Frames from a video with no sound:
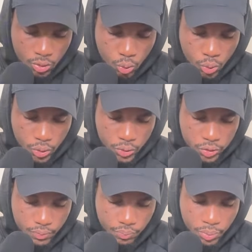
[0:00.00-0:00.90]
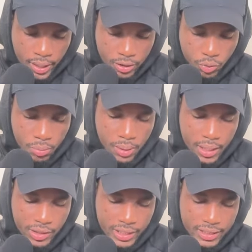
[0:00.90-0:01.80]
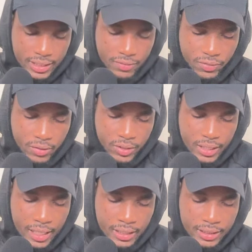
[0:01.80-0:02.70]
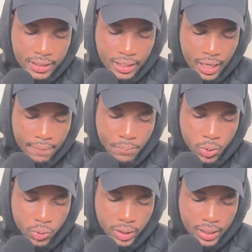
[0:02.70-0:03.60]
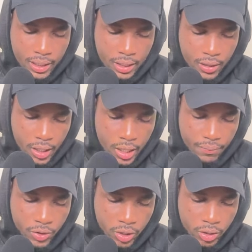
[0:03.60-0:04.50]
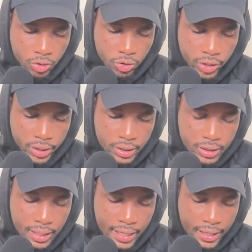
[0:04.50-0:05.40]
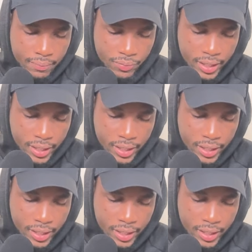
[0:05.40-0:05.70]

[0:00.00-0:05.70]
Wolves pathway manager Steve Davis has said about the kid, you know, during his time.